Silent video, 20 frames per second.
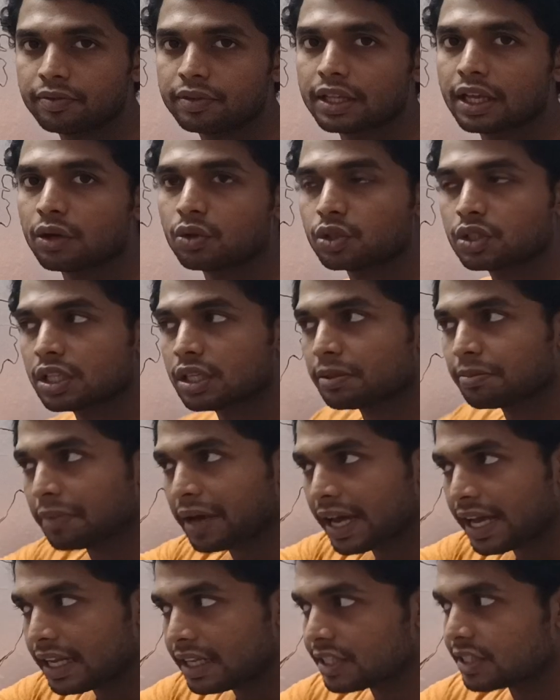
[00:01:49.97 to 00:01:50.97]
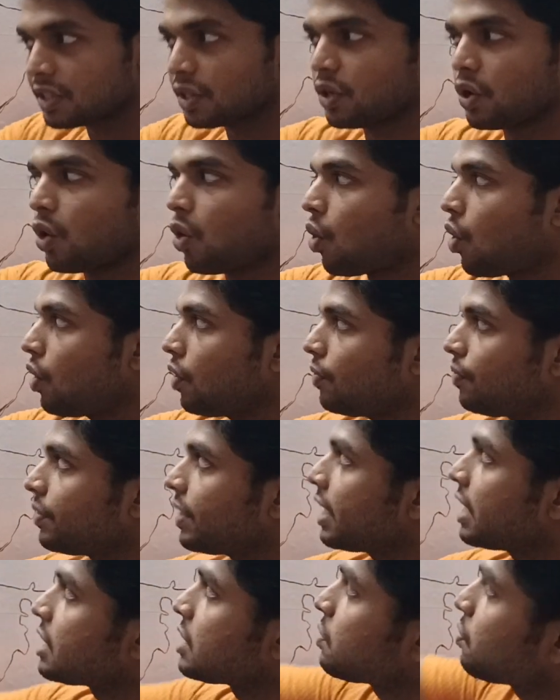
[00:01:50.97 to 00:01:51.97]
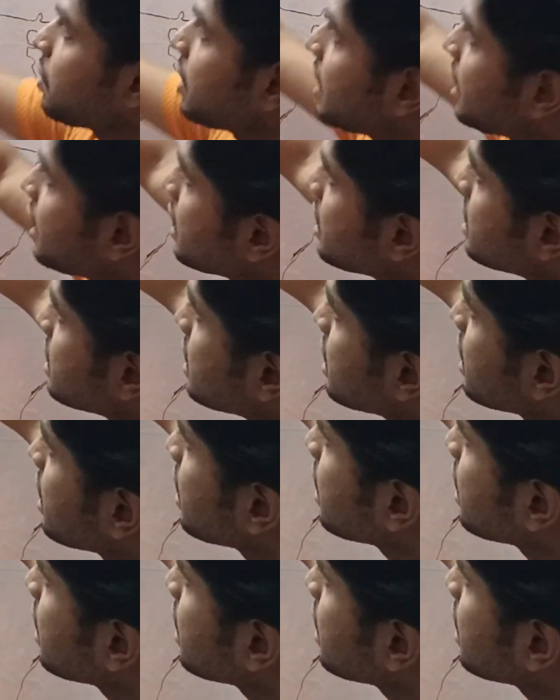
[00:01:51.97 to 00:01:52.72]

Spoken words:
1000 miles long as well as